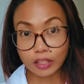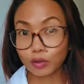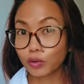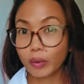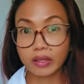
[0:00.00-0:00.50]
I
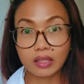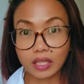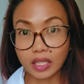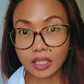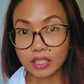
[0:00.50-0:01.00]
don't know
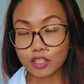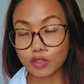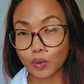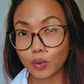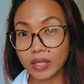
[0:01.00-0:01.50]
anything.
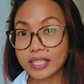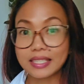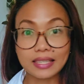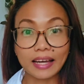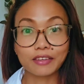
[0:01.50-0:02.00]
So
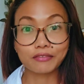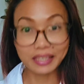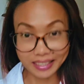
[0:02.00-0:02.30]
let's dive